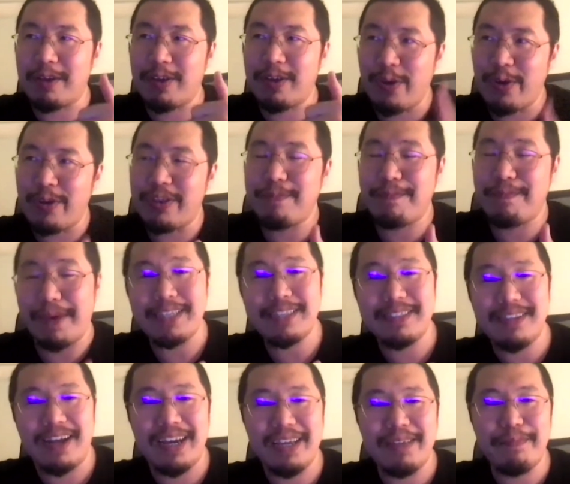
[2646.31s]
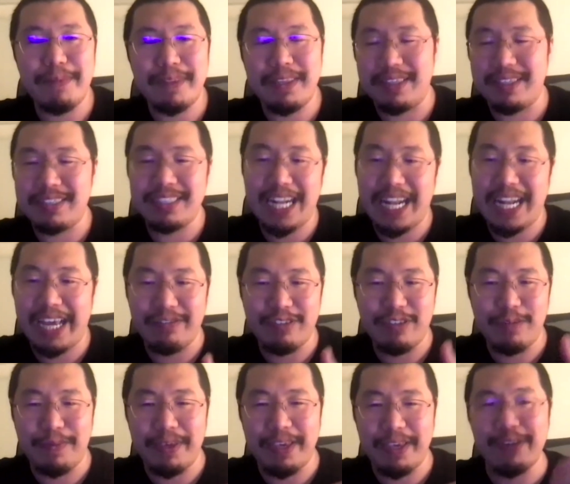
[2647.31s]
good baseline, but it doesn't have
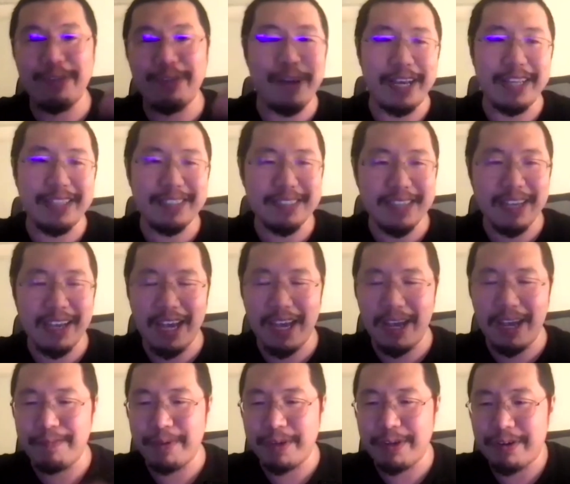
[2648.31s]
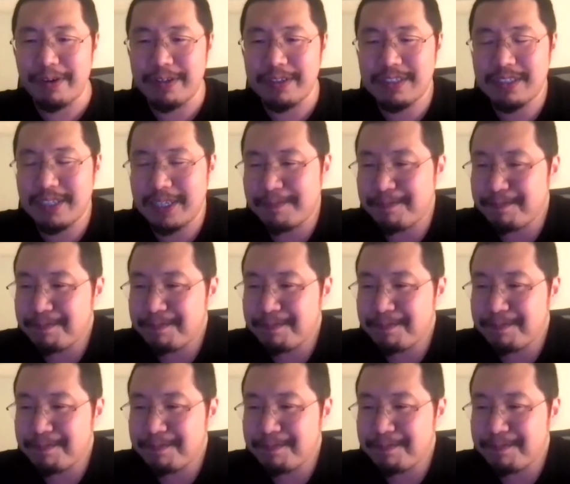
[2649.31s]
to be great because